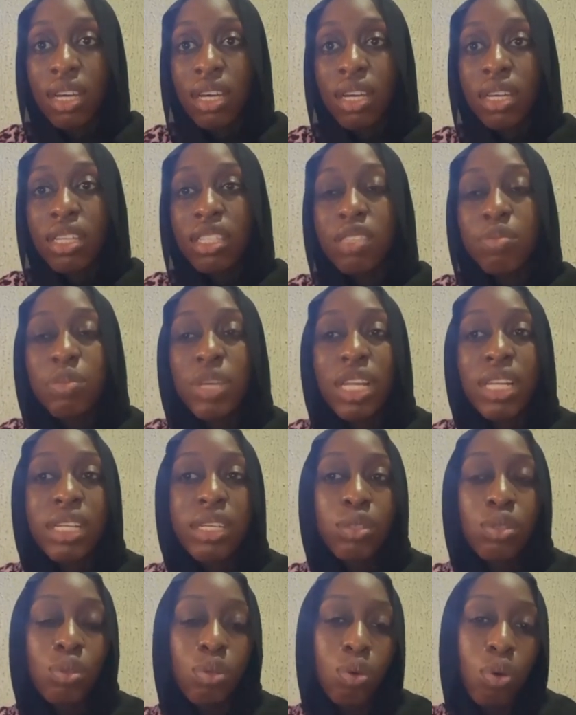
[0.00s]
it may
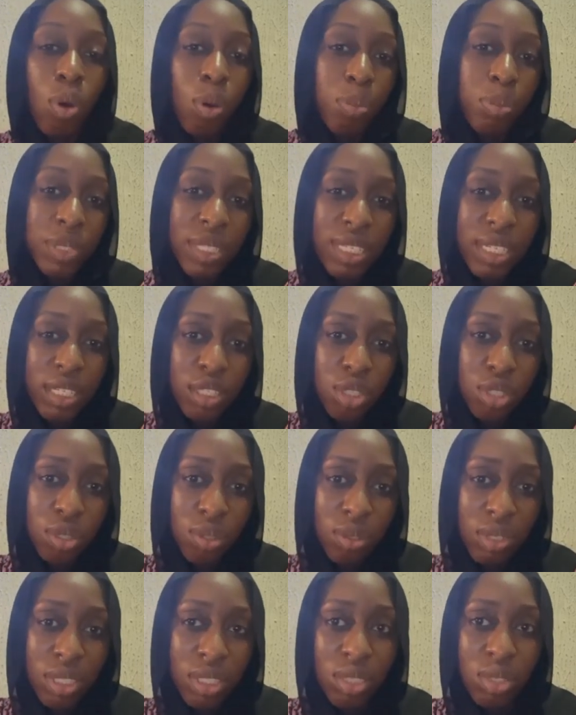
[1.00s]
lead to
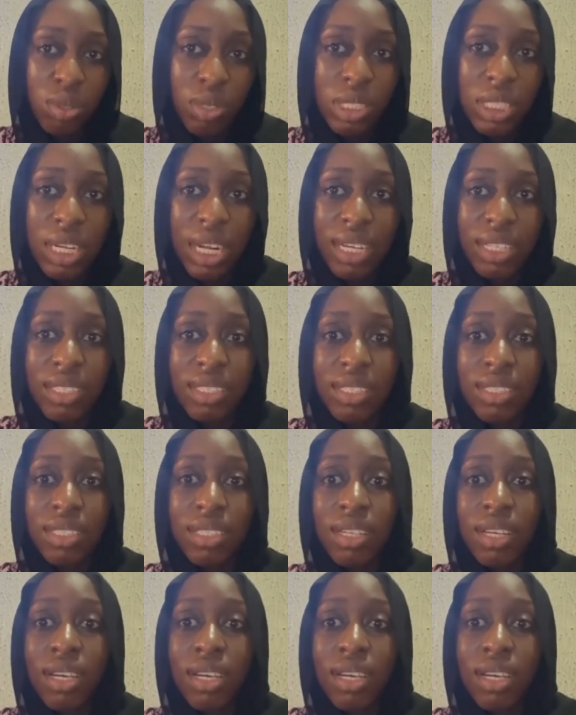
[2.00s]
complications such as